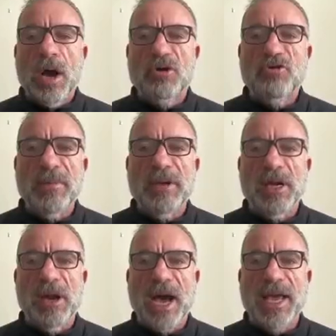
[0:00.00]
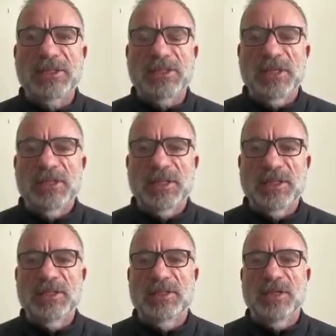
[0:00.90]
criminalise
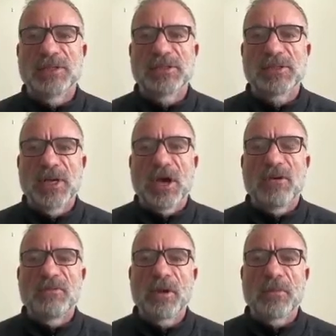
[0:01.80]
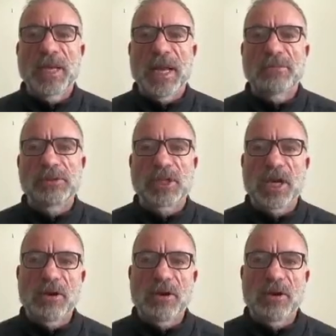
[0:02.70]
citizens who've not been able to